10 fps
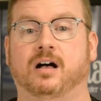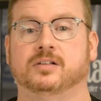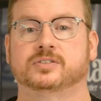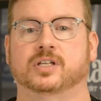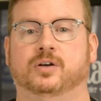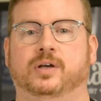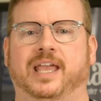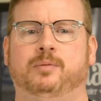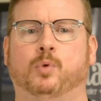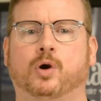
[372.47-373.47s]
Also,
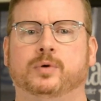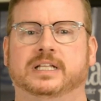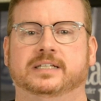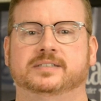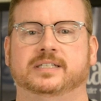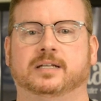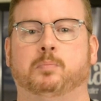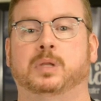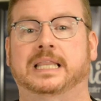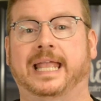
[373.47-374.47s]
and more
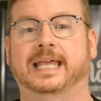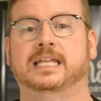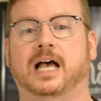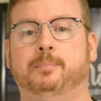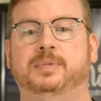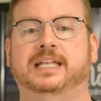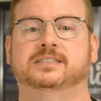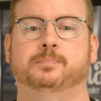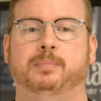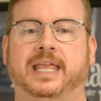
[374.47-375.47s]
realistic, planned
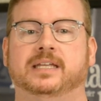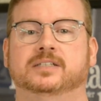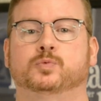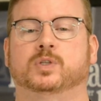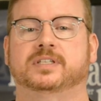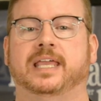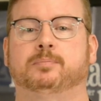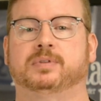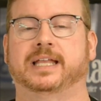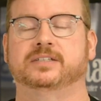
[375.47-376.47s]
updates and maintenance will
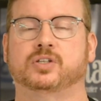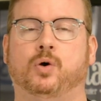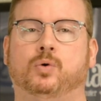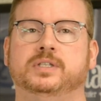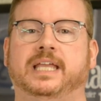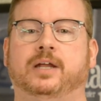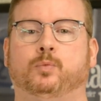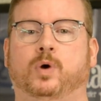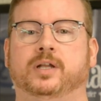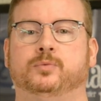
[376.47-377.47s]
take place only
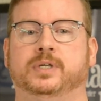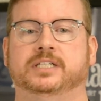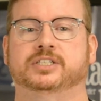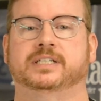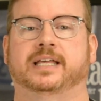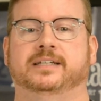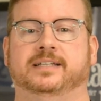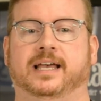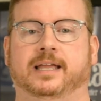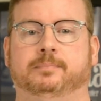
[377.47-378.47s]
at one region at a
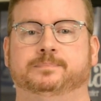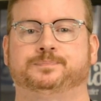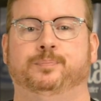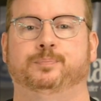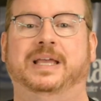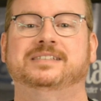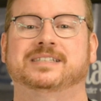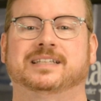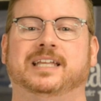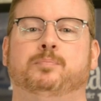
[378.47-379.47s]
time.
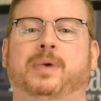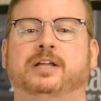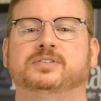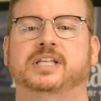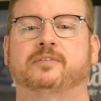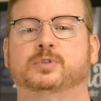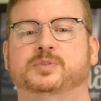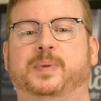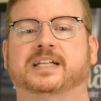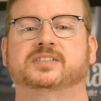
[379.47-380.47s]
Basically, Microsoft
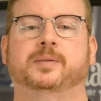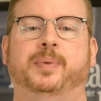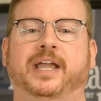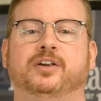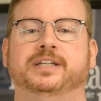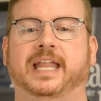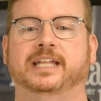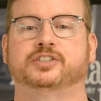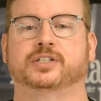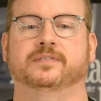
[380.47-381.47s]
respects the paired
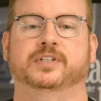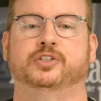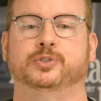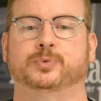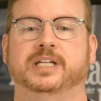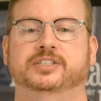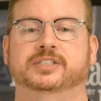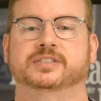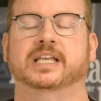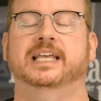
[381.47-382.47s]
nature of the two
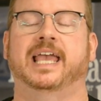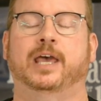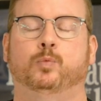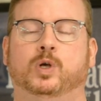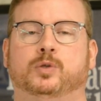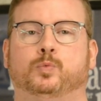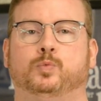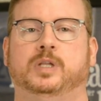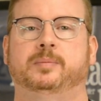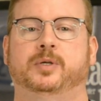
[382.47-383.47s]
regions and will
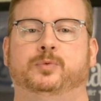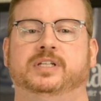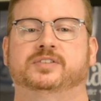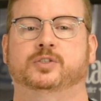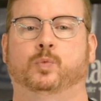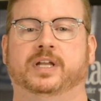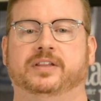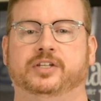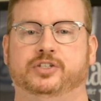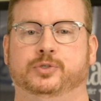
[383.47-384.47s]
limit risk to one
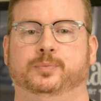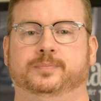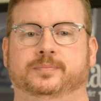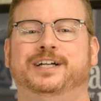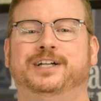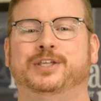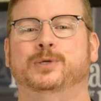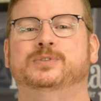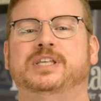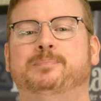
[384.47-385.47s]
of the two.
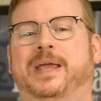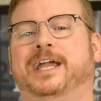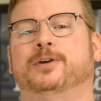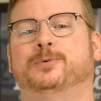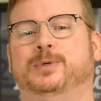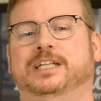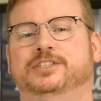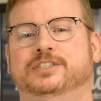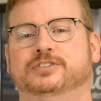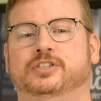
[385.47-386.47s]
Using paired
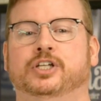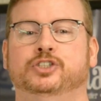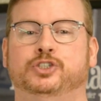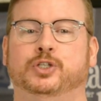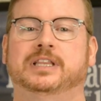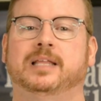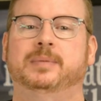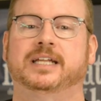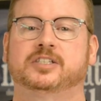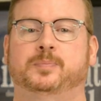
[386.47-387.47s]
regions should
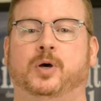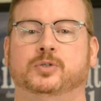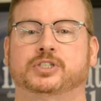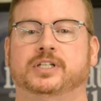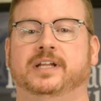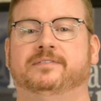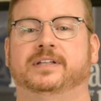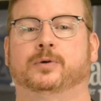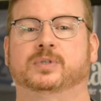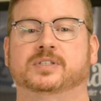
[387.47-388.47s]
limit exposure if
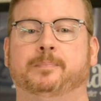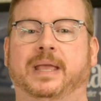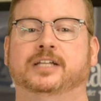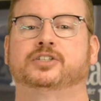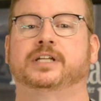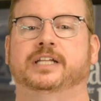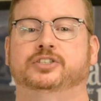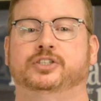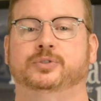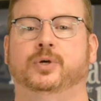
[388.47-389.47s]
there was a major
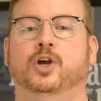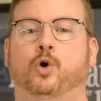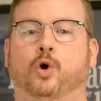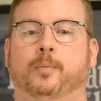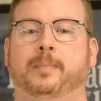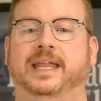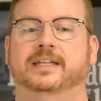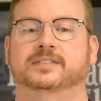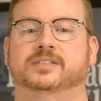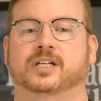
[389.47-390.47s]
issue or
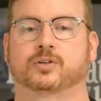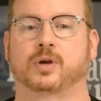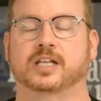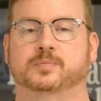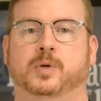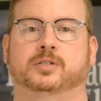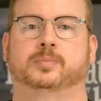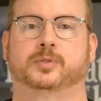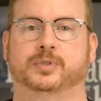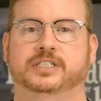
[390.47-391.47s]
maintenance across multiple